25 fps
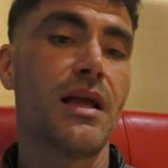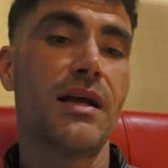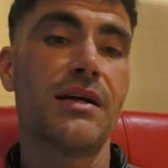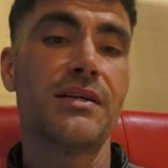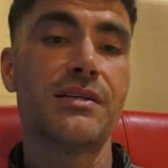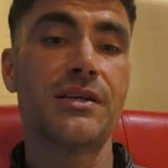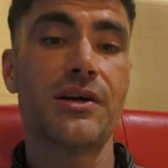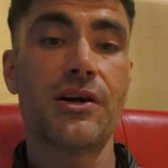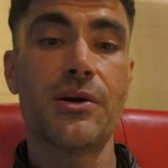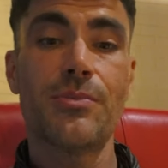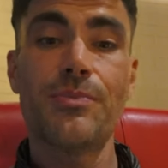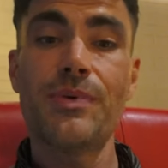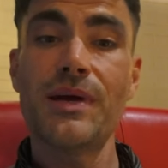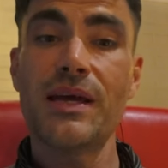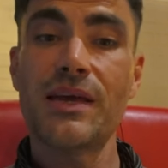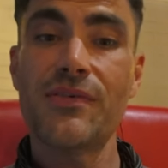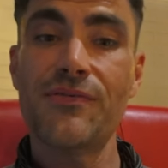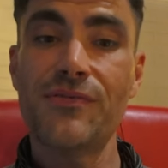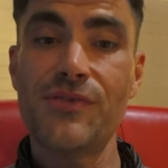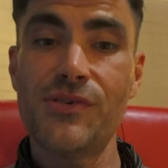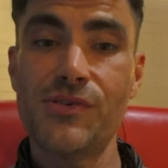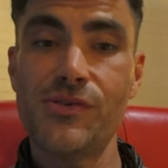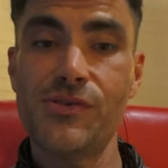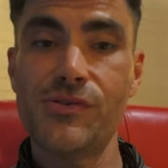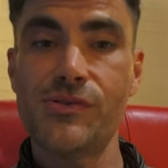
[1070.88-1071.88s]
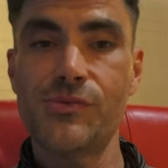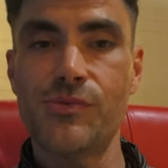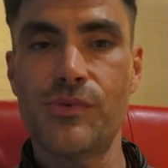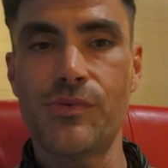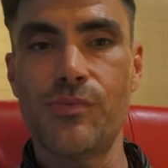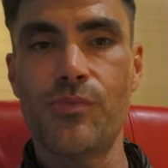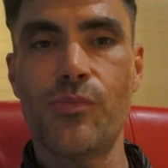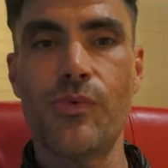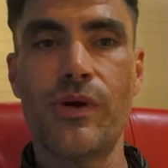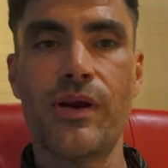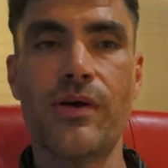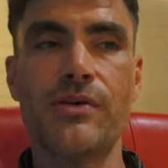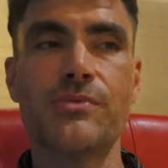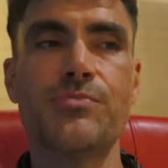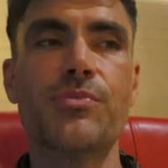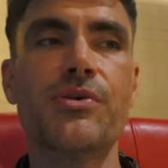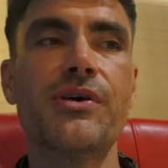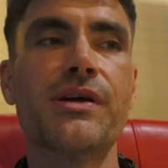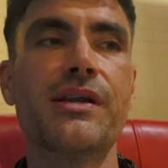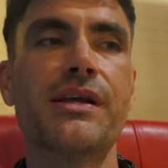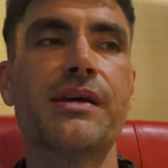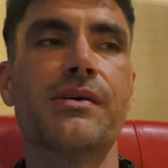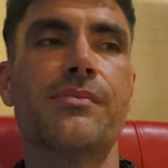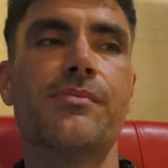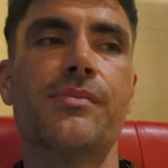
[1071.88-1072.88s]
I got a bit confused with when I was
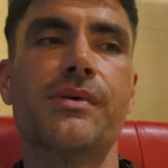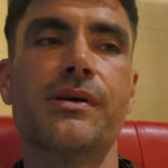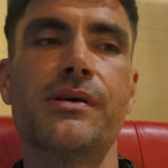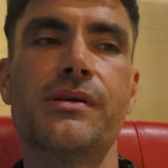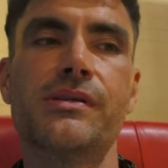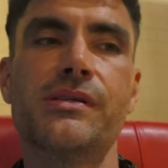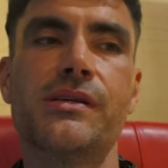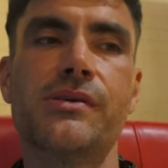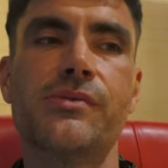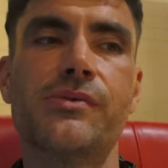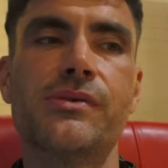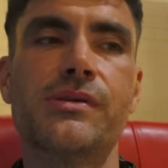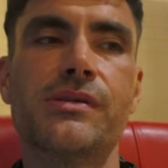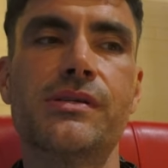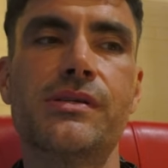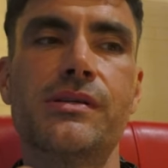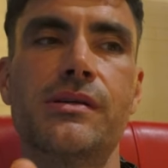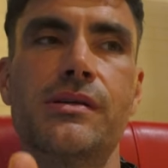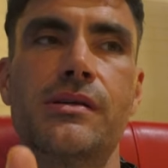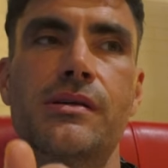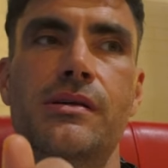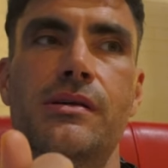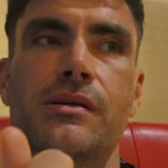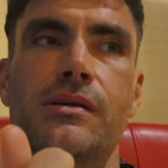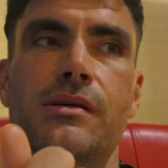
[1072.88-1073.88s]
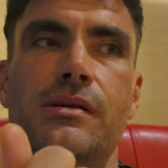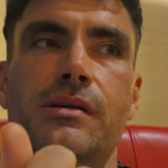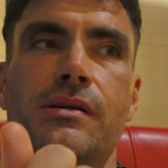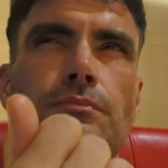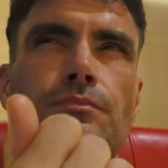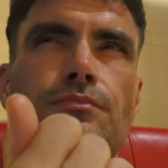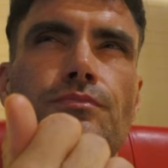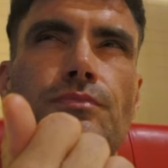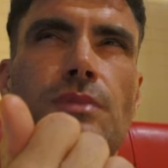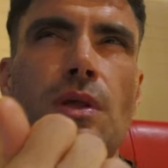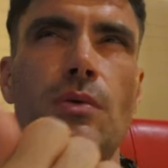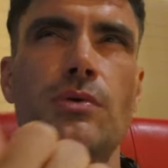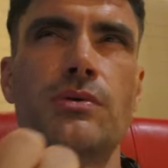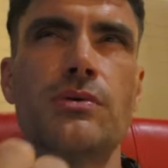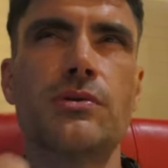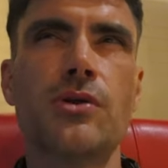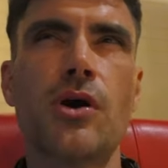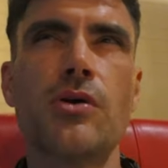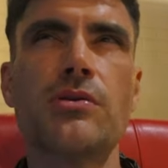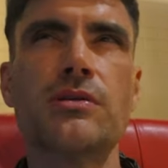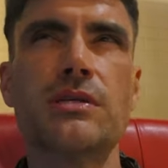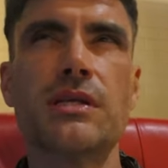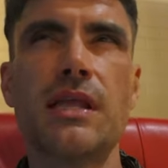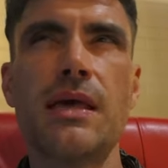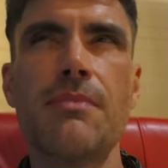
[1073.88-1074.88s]
booking it, because there was a
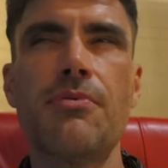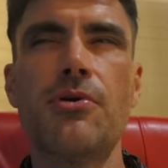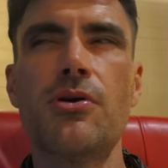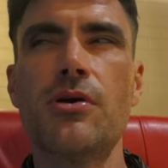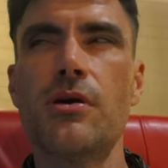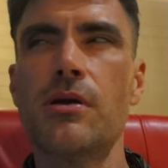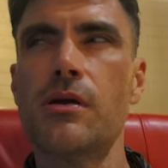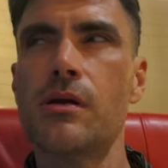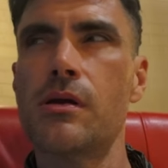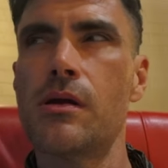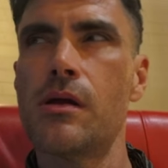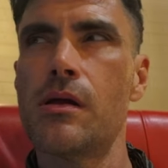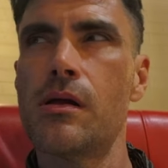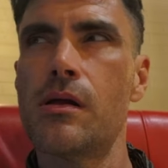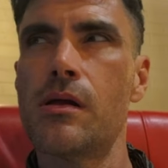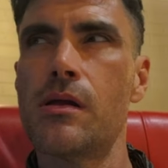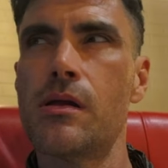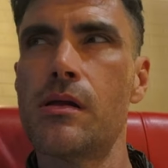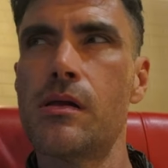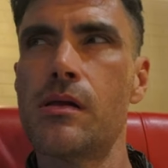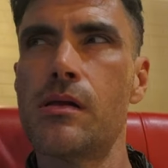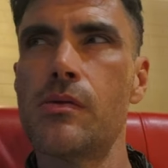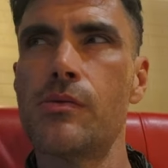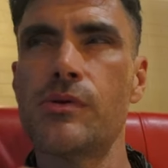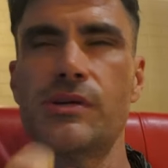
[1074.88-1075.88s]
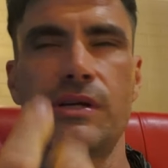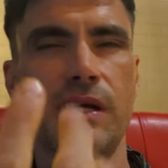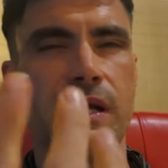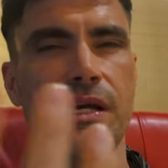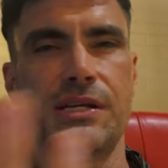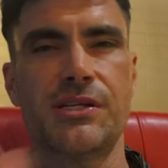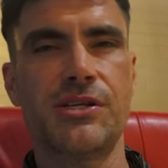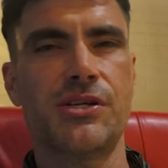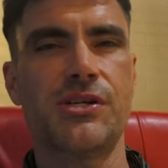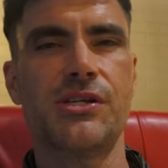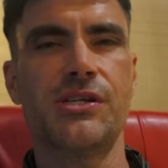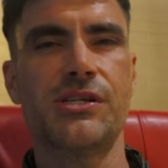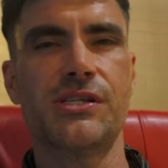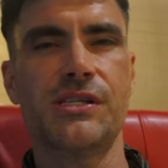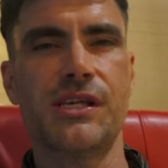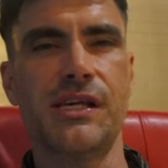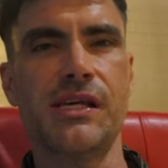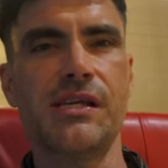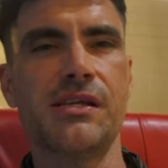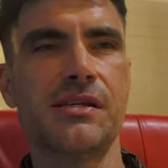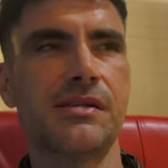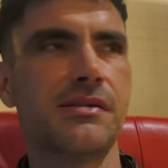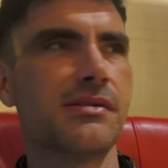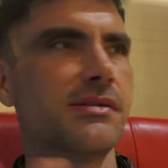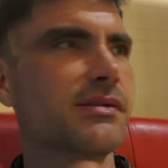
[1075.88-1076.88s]
non-sleeper, which I guess you just
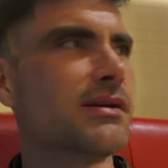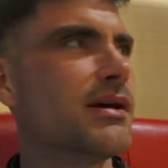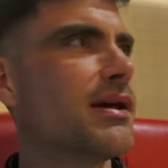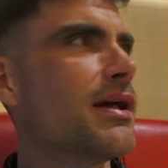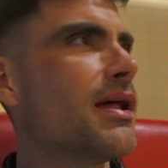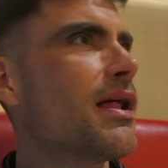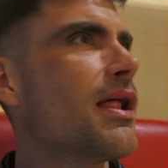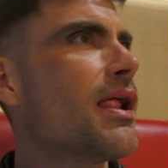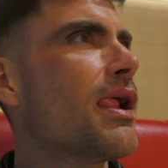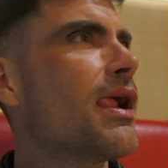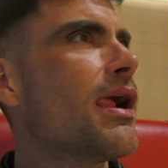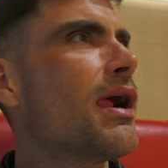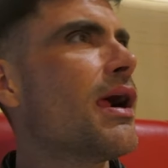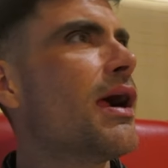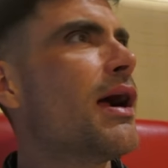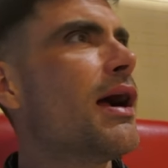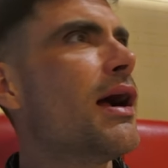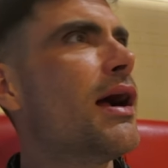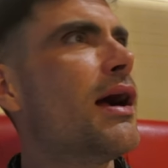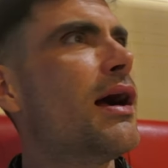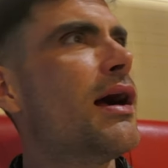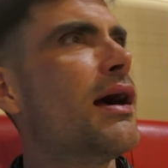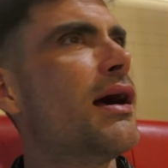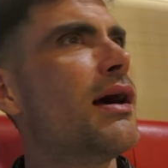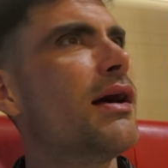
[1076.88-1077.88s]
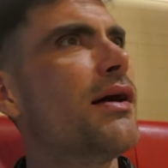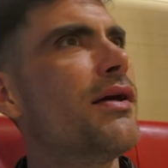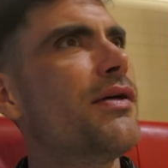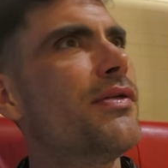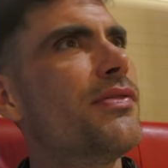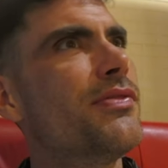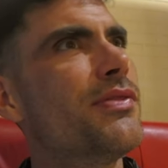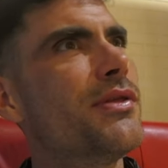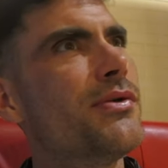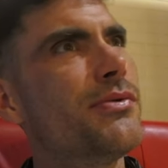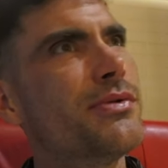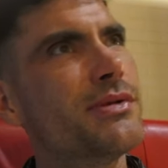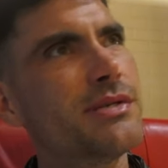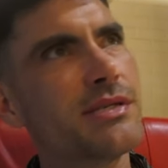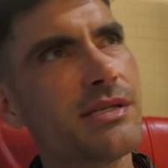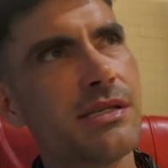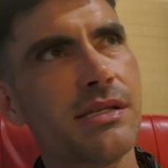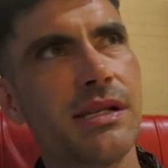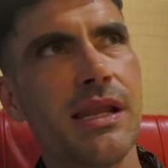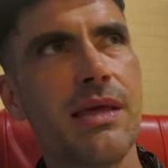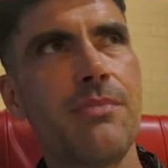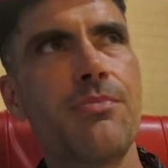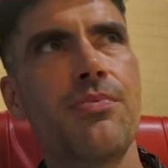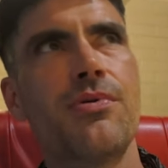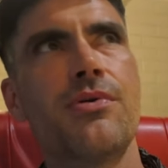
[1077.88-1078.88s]
sit. There was
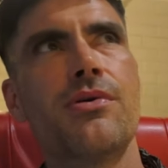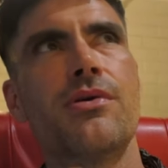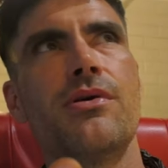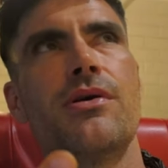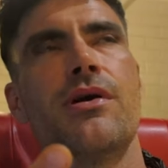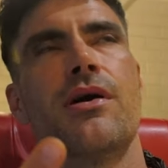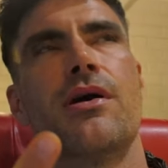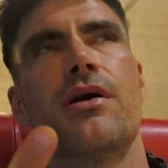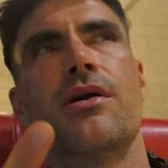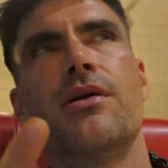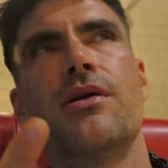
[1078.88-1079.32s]
sleeper,